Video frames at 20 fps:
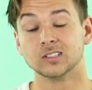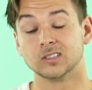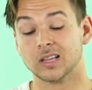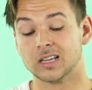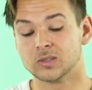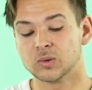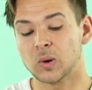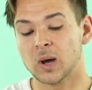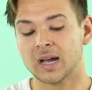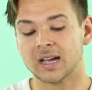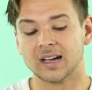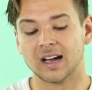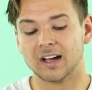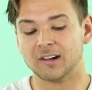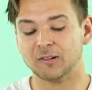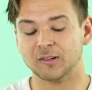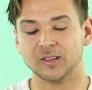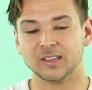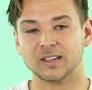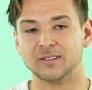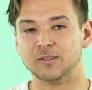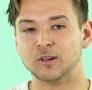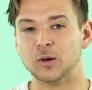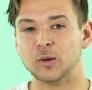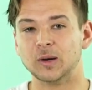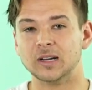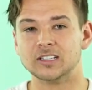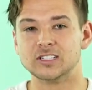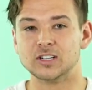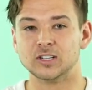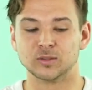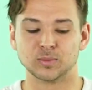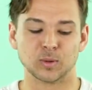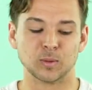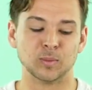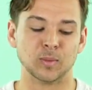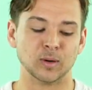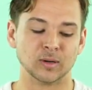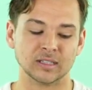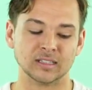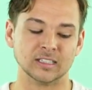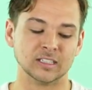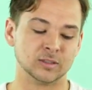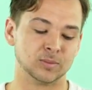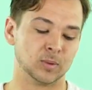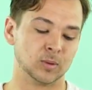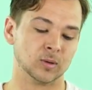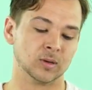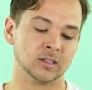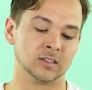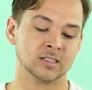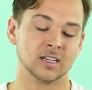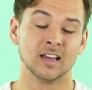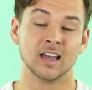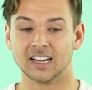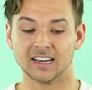So that's why I really have no issues promoting these boards.